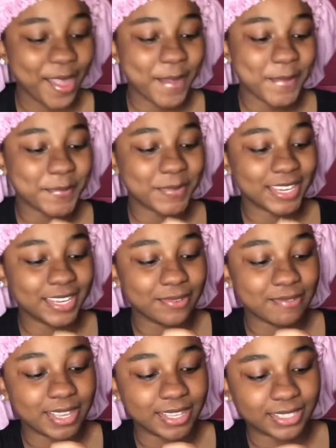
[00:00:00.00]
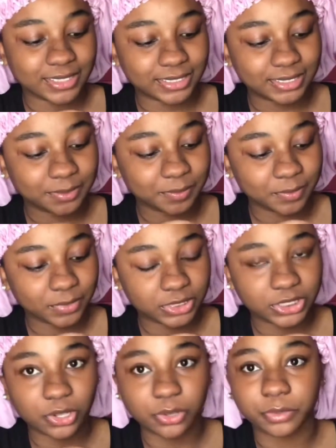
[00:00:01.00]
But anyways,
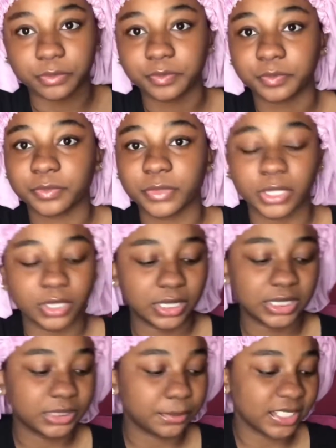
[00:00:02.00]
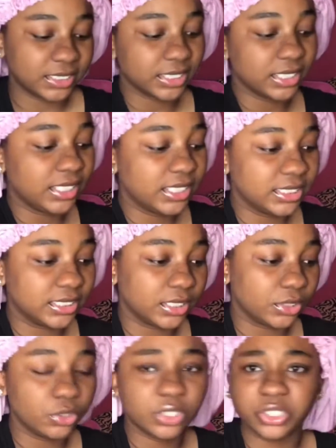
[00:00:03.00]
so it's basically
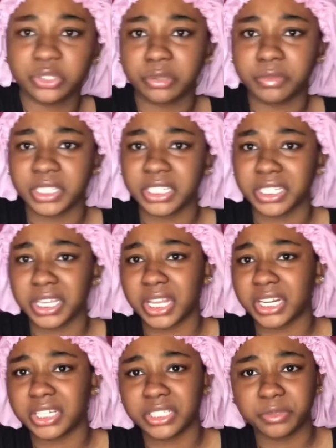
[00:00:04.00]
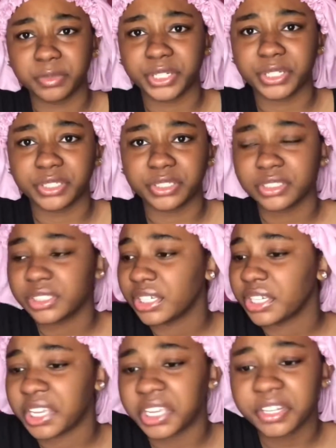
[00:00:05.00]
easy. You can do it with any kind of underwear,
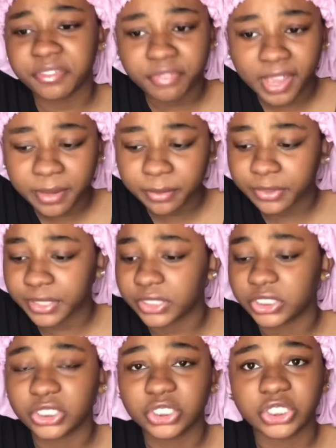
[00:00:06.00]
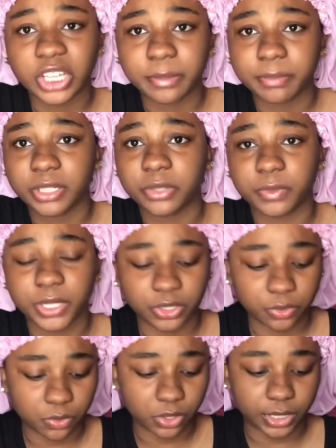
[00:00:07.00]
any fabric. Just shape it the way
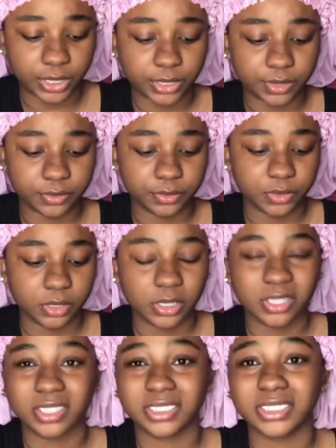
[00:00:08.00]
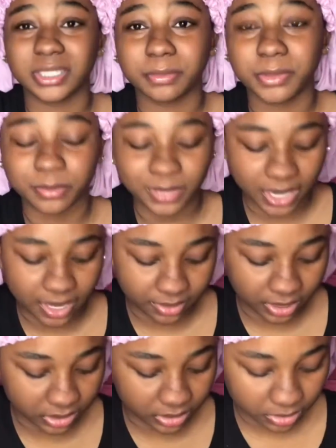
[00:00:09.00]
you want it, because some people have
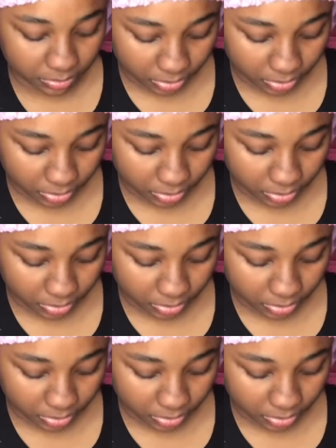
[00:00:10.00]
their little